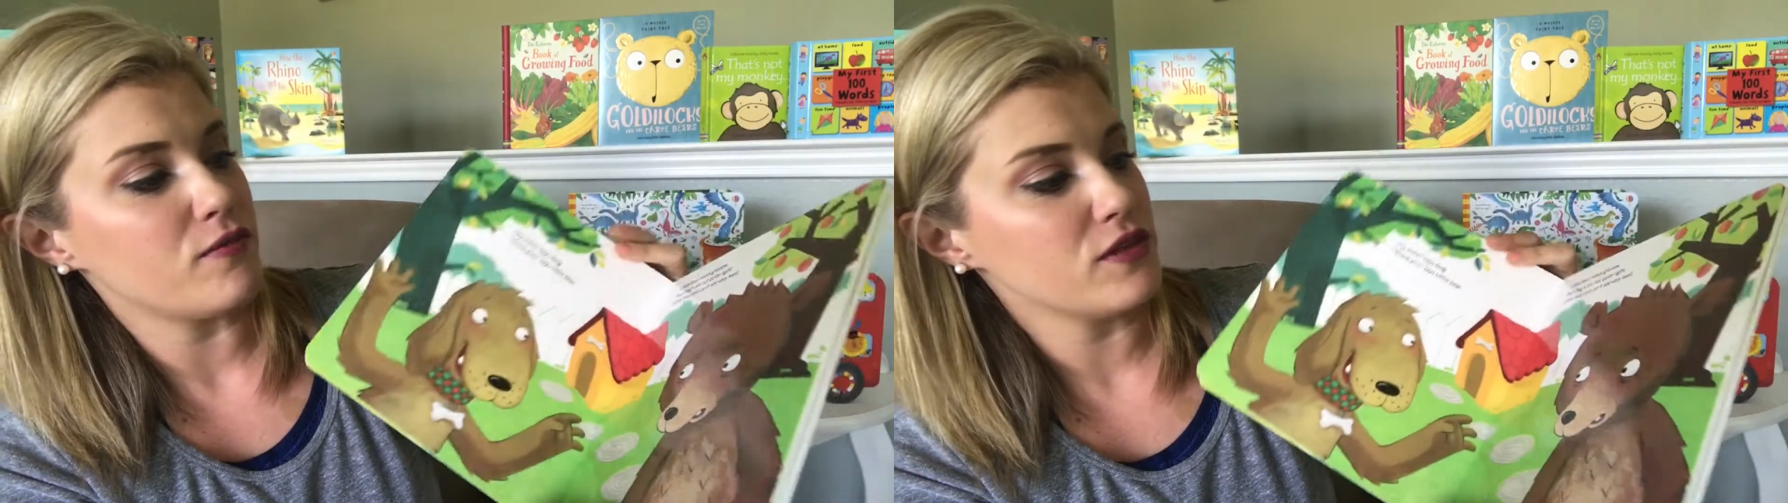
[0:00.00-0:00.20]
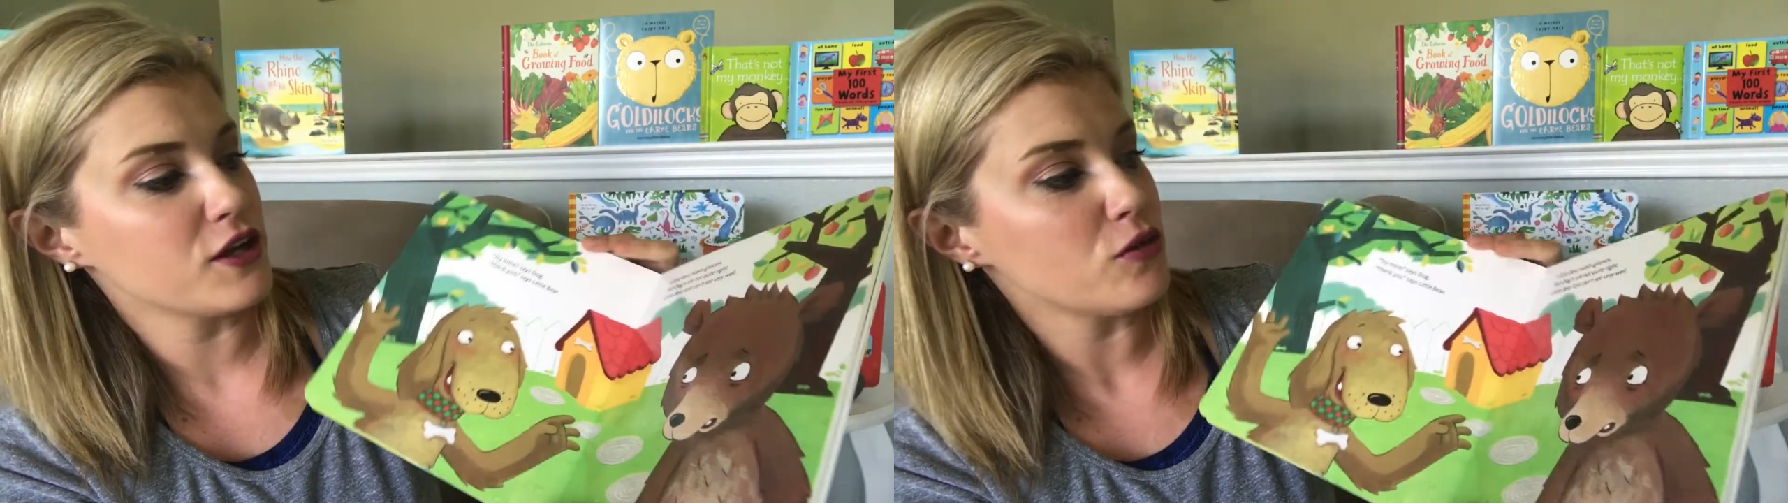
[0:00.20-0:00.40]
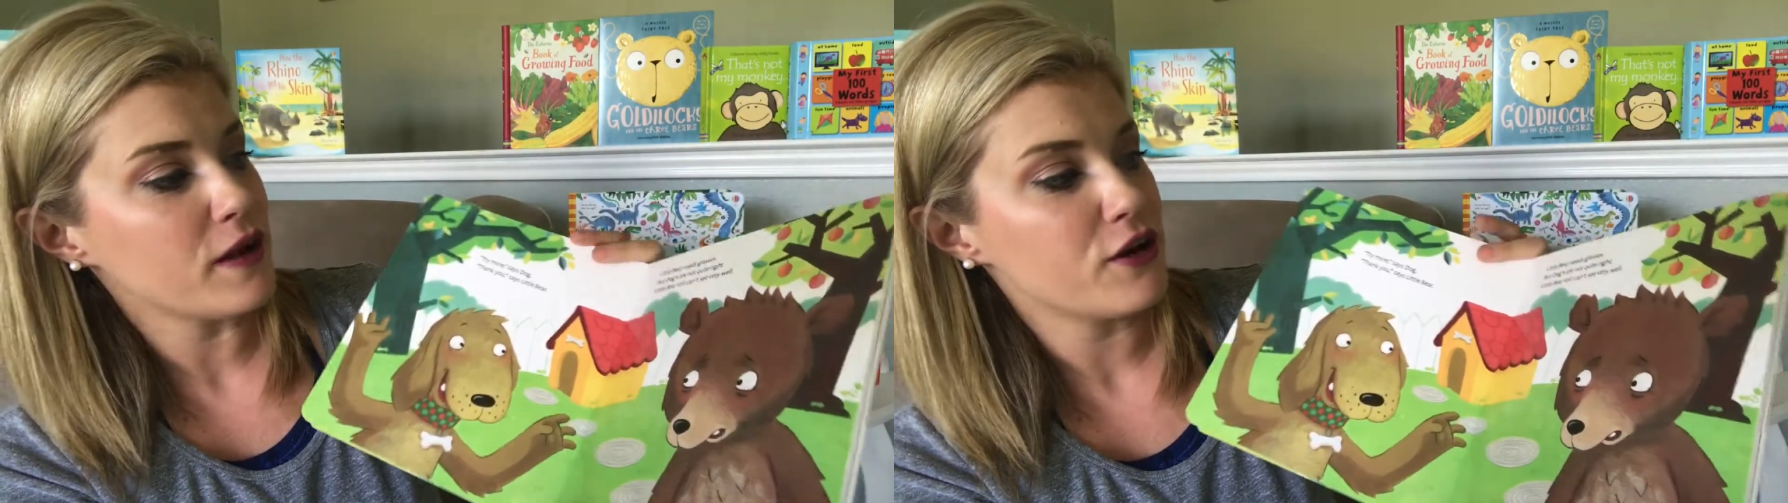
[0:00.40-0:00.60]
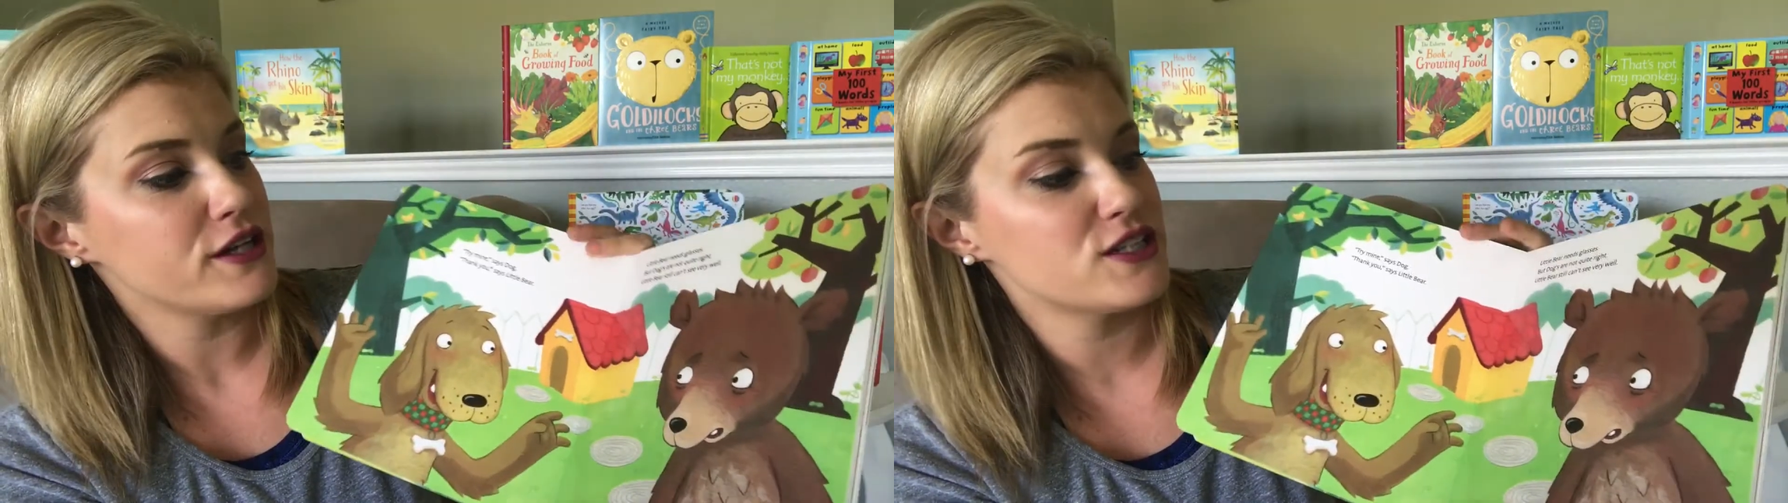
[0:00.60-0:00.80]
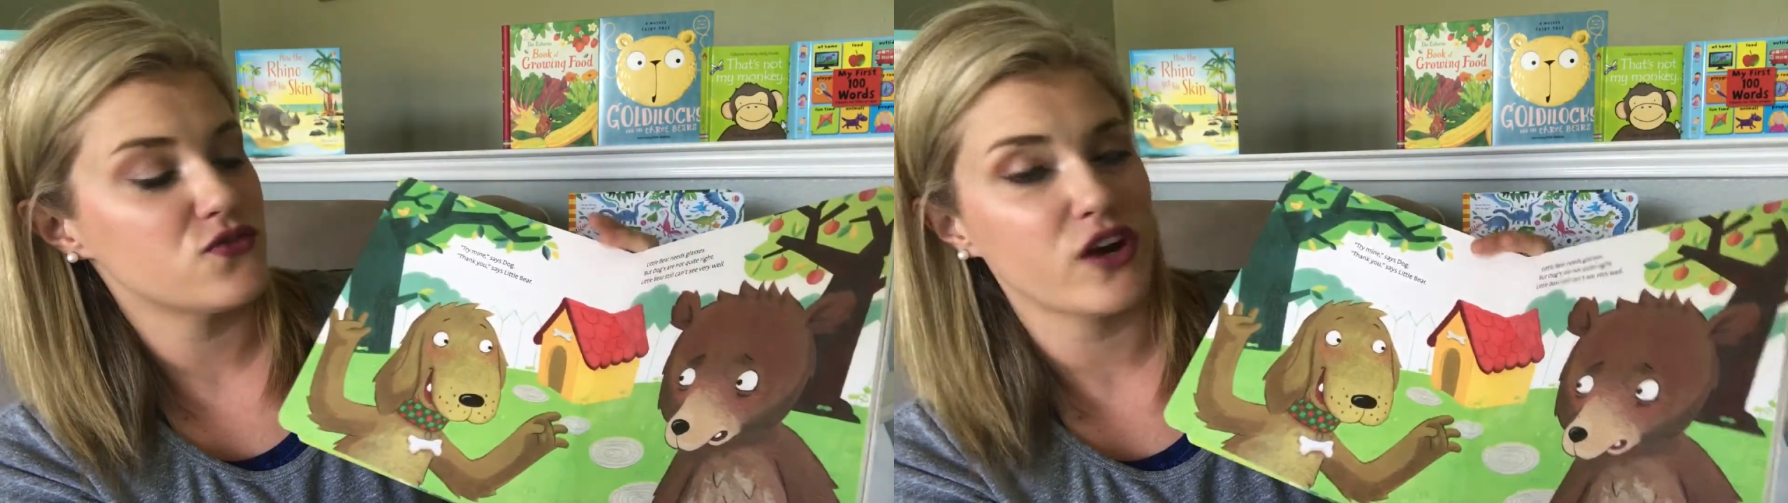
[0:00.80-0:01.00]
Little Bear and
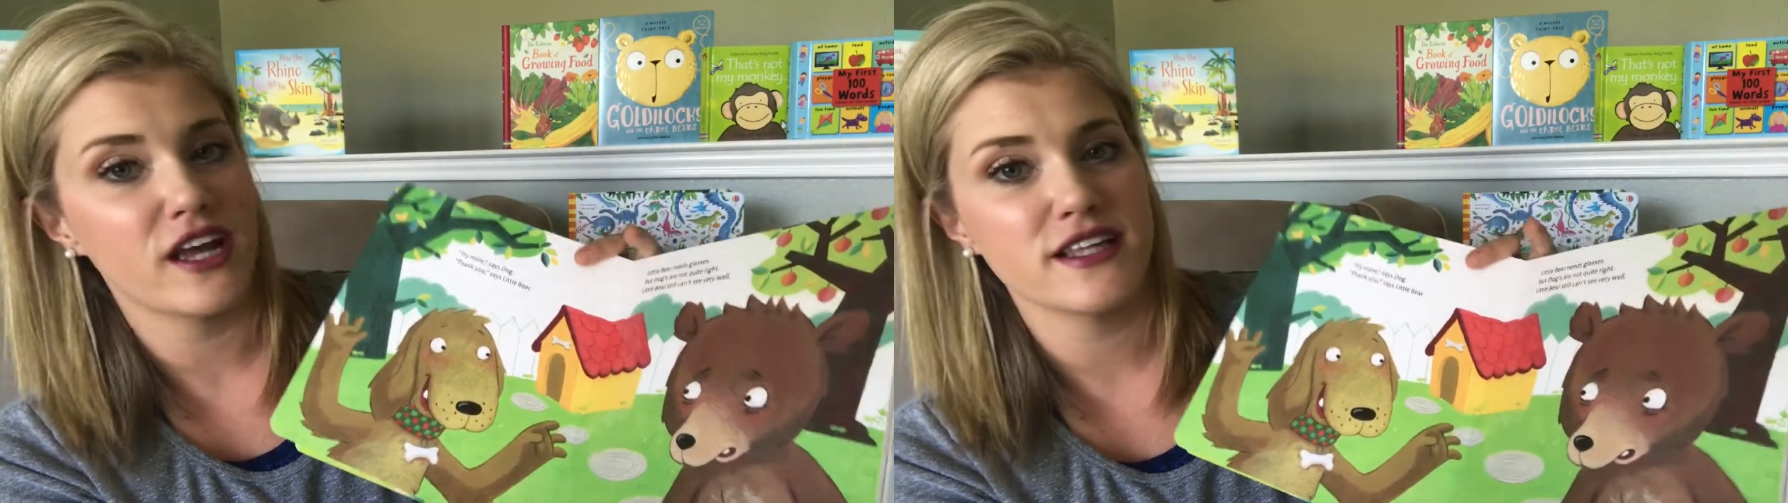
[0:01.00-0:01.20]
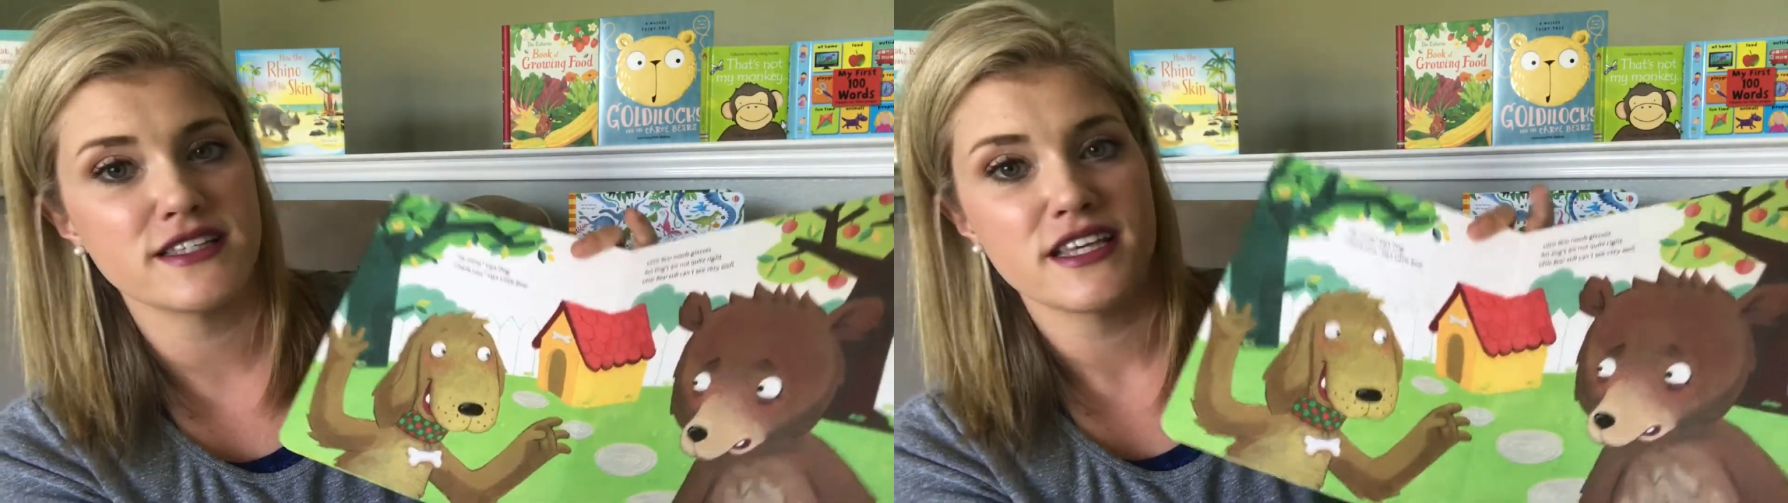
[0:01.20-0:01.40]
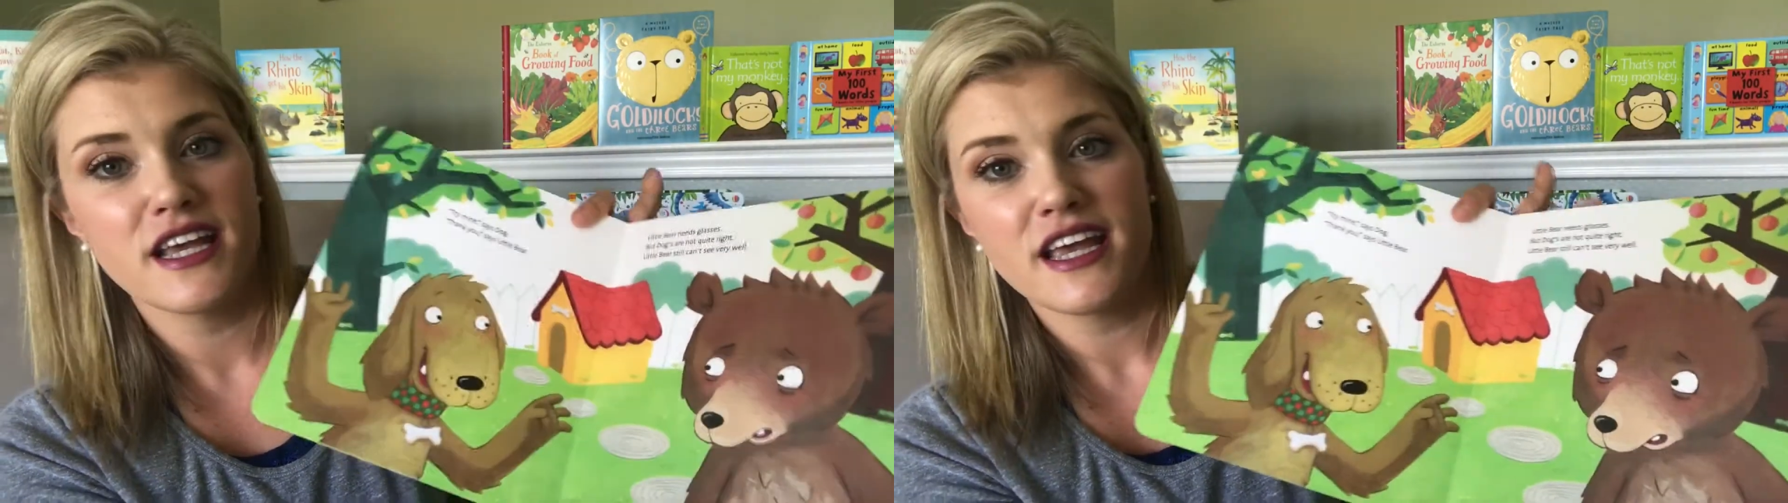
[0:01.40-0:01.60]
his friends.